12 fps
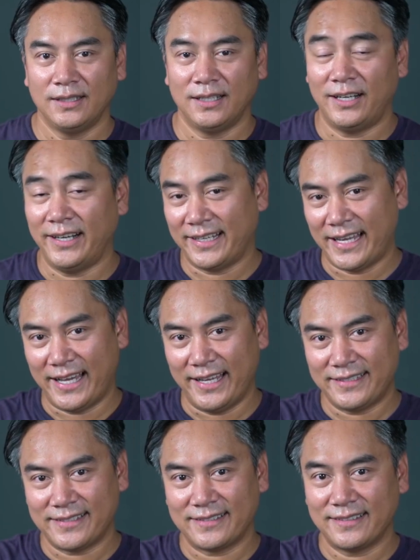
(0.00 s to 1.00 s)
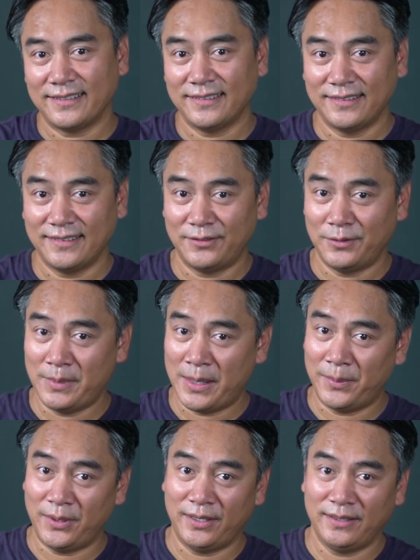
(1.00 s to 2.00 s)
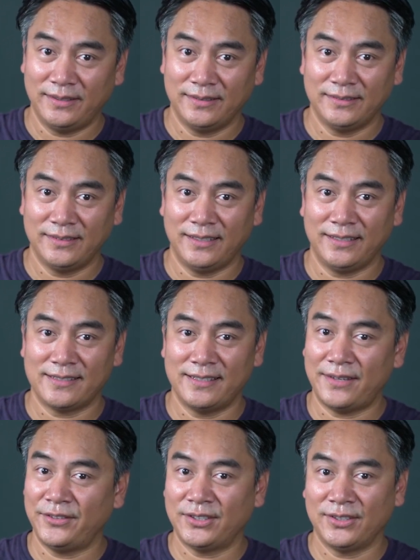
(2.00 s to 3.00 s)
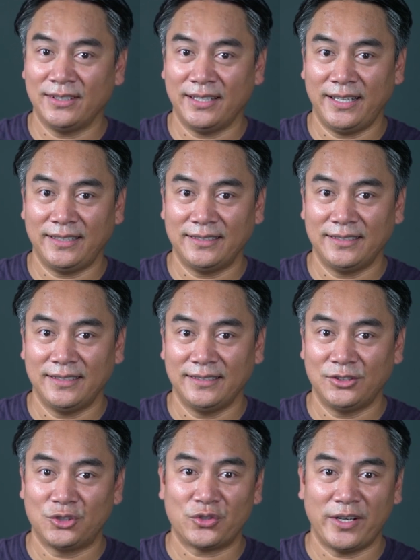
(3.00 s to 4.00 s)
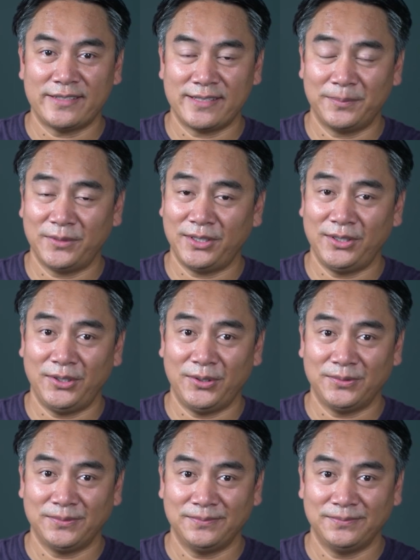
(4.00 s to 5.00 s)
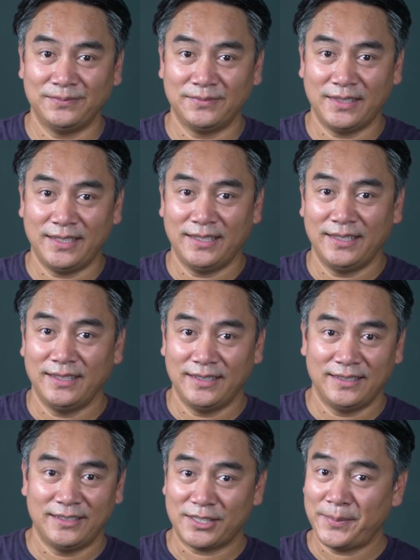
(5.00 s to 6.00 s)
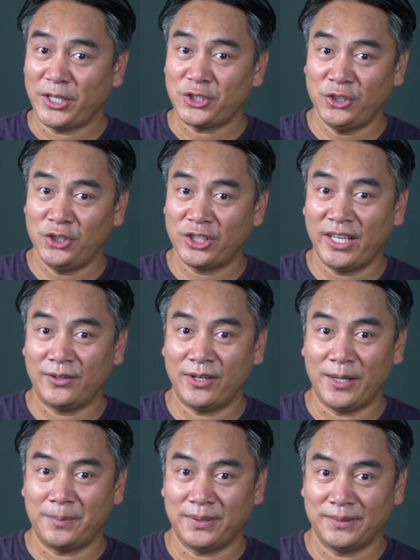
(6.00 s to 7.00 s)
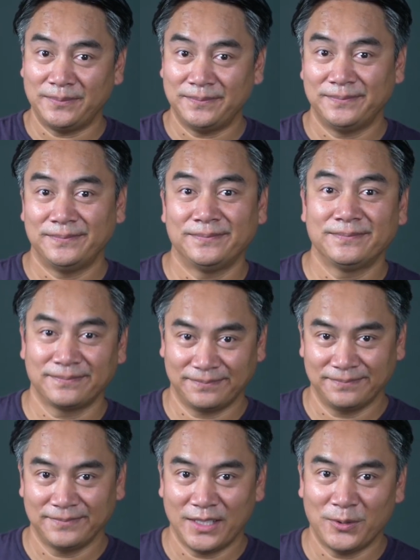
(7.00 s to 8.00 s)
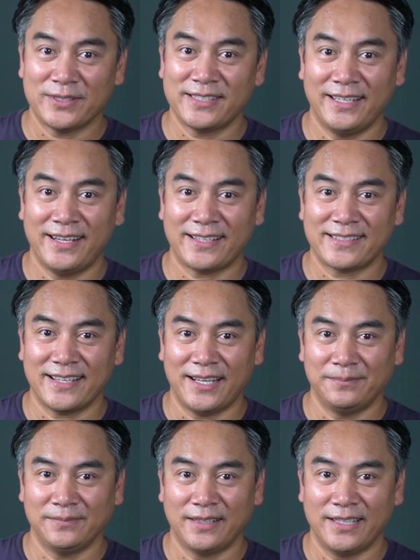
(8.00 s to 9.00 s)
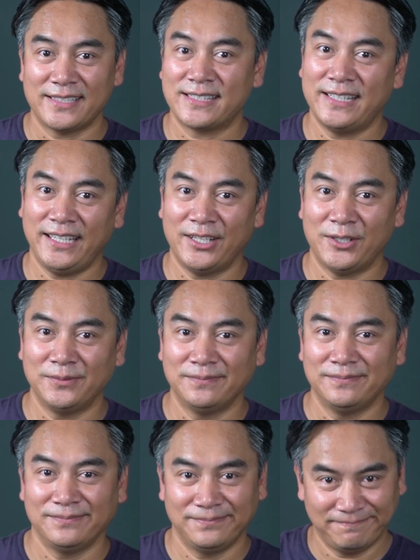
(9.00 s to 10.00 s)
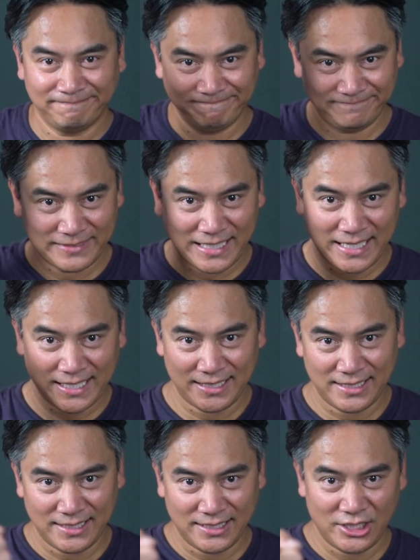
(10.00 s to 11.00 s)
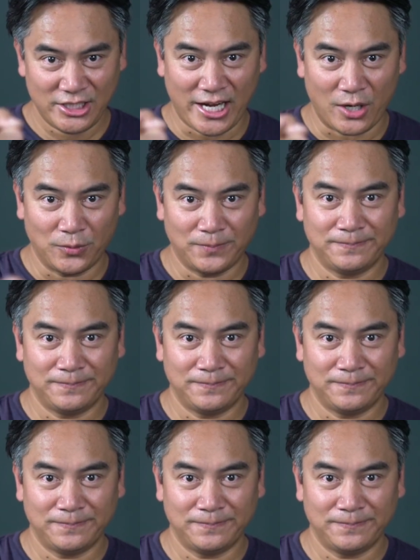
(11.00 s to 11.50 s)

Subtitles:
Alright guys, remember, it's never too late to try something new. Just make sure you gear up. We'll see you next time. This is Dino. Ciao.